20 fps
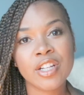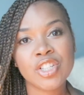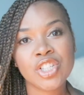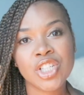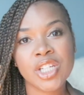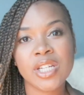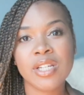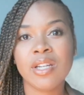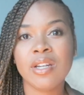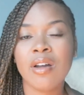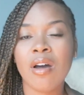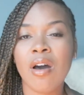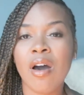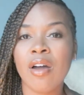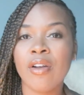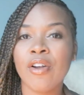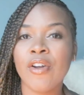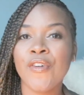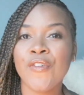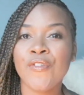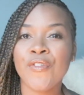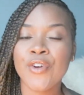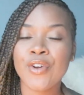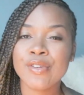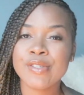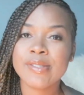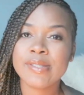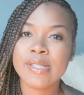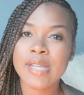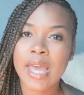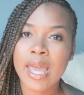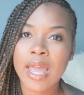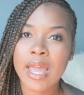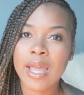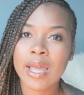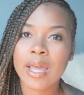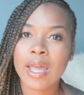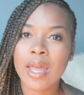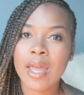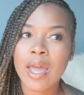She did it on her first
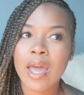take.